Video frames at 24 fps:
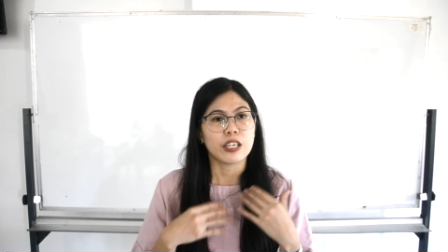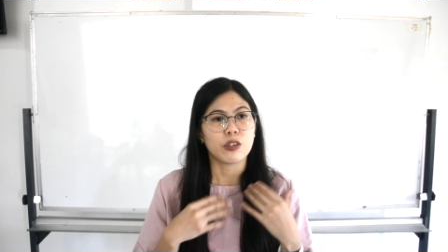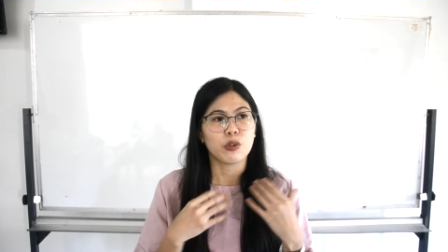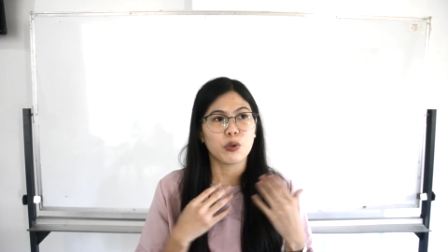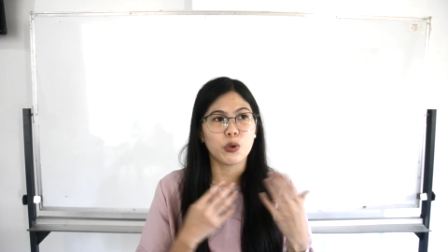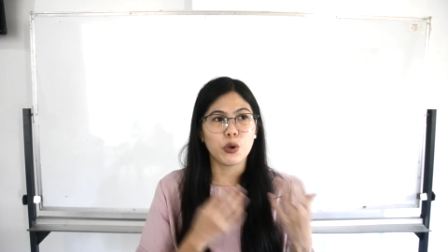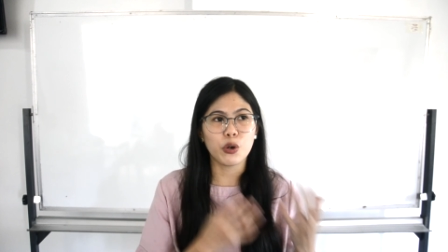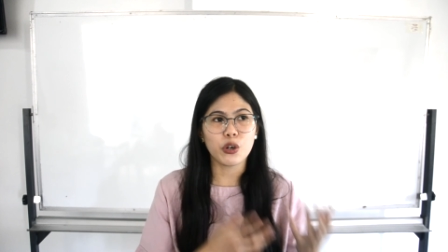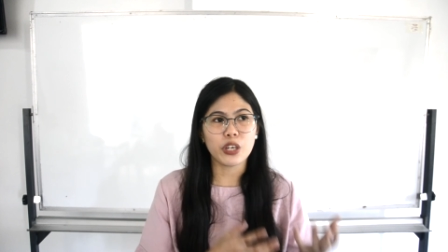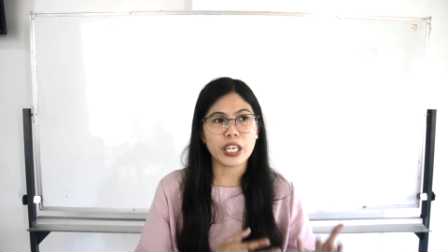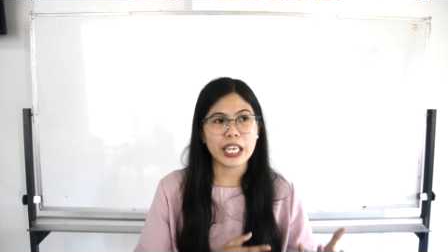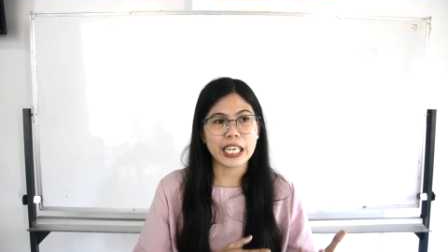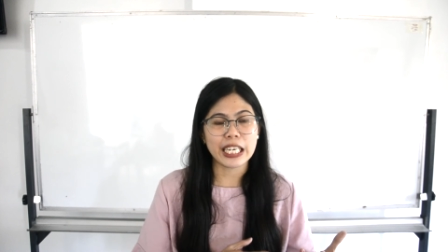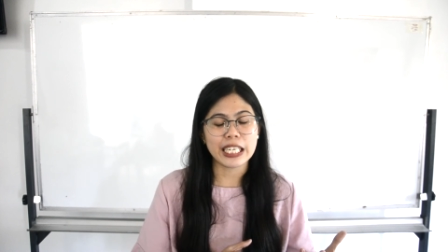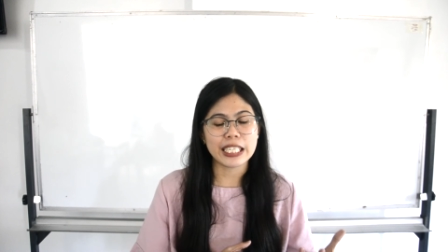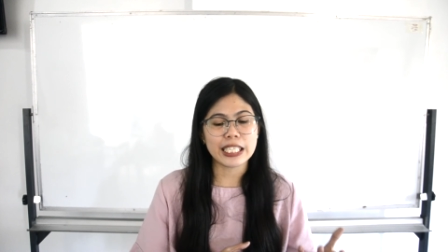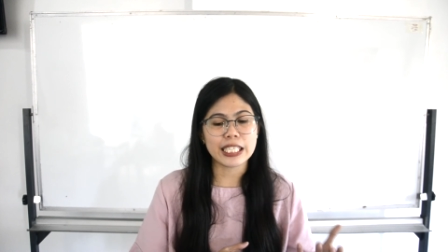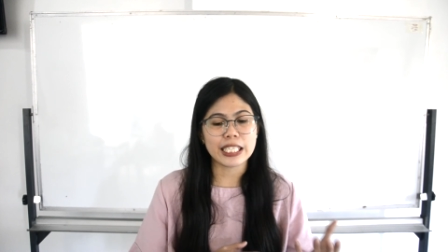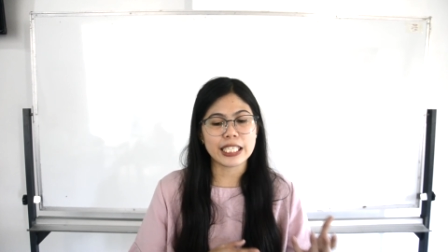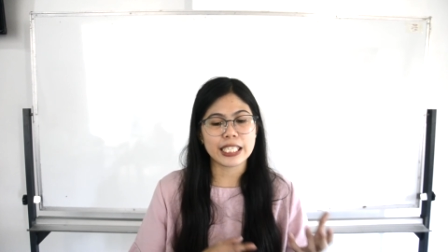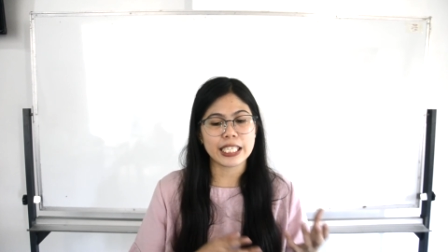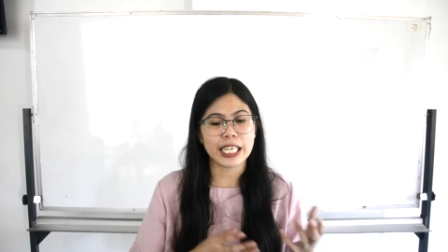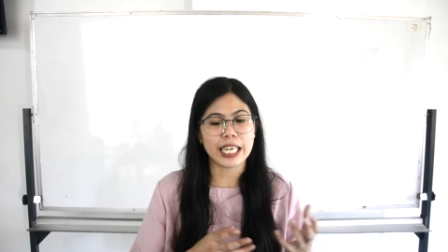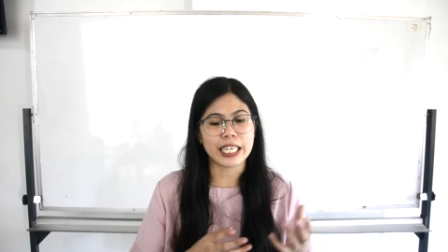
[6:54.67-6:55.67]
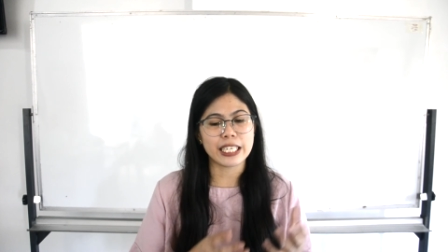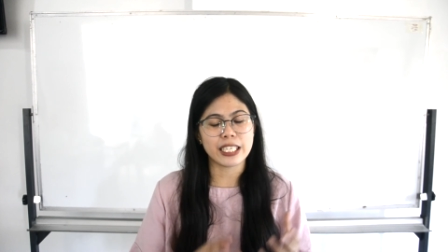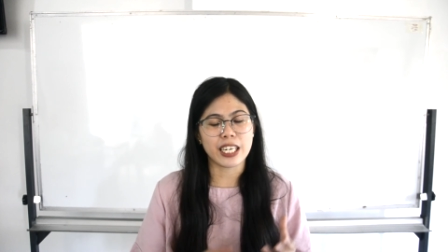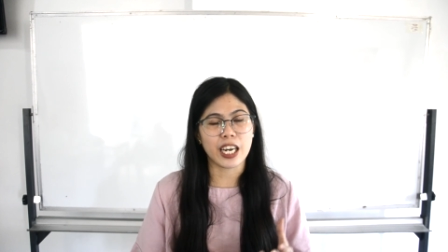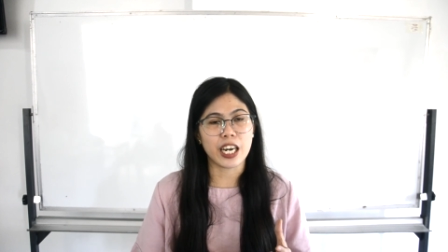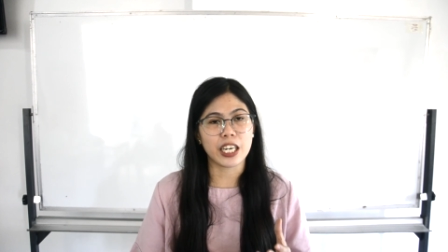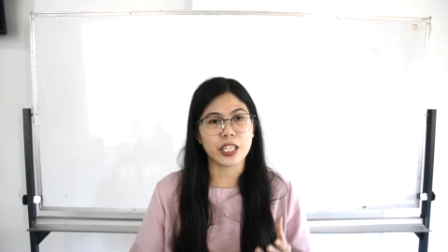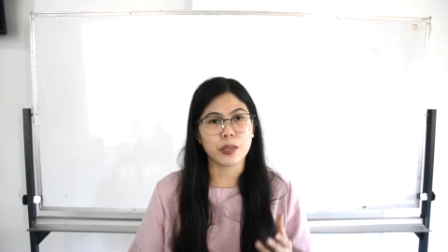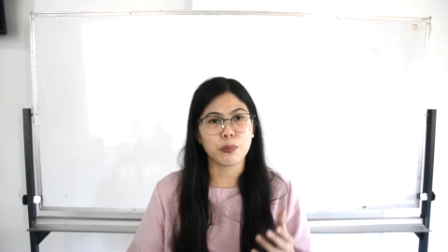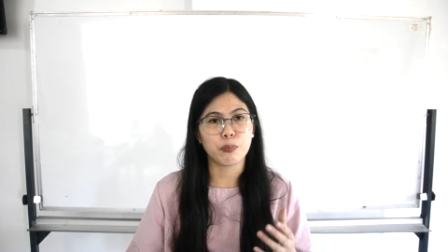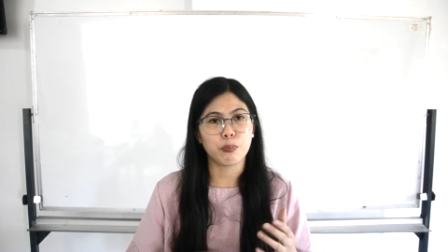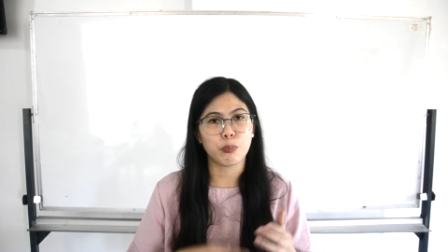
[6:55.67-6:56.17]
cookies
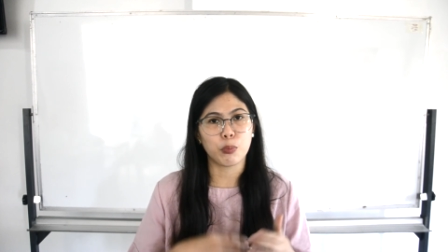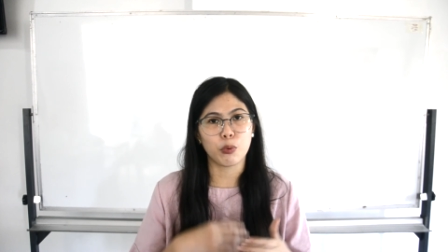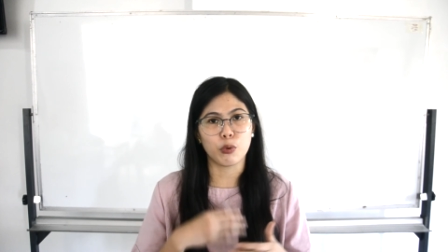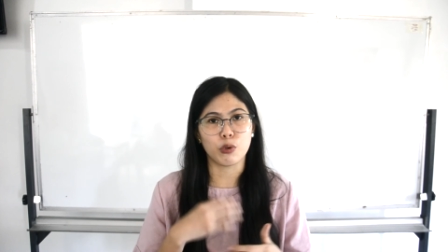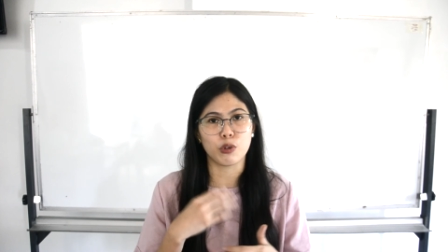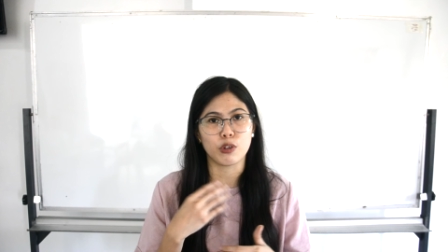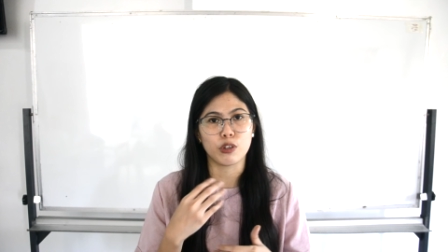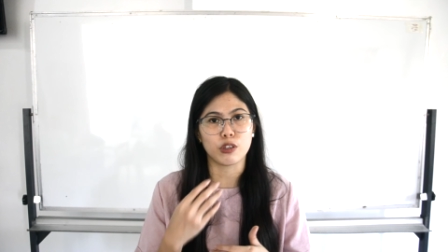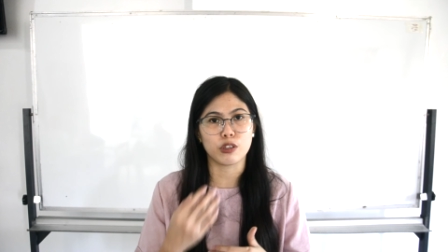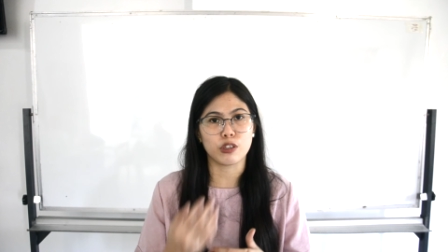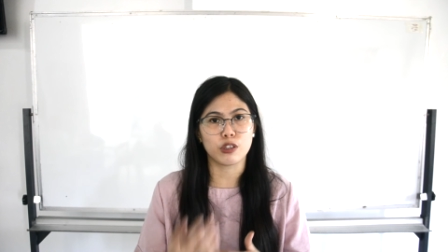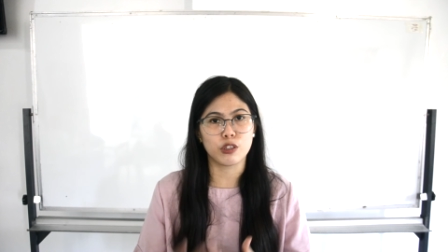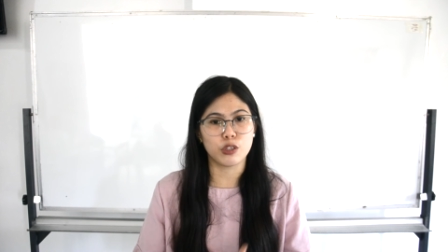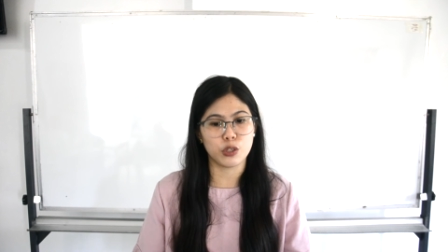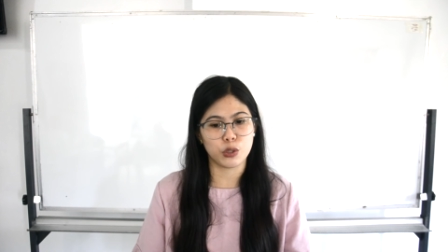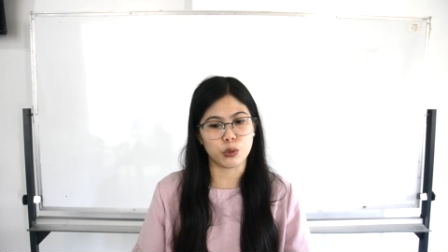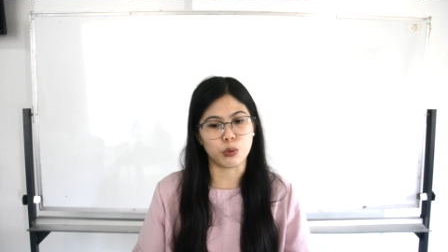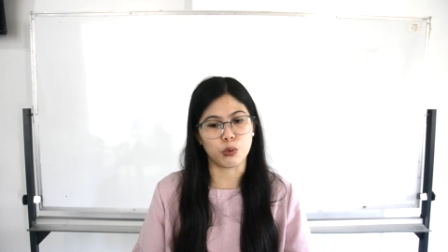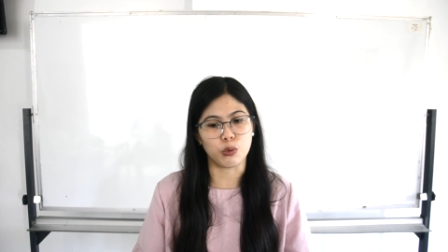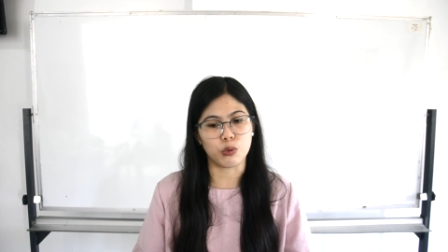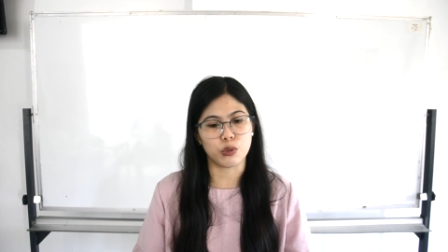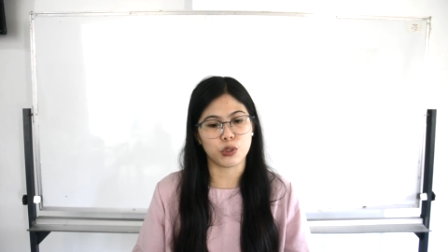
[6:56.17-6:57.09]
cannot pull dew.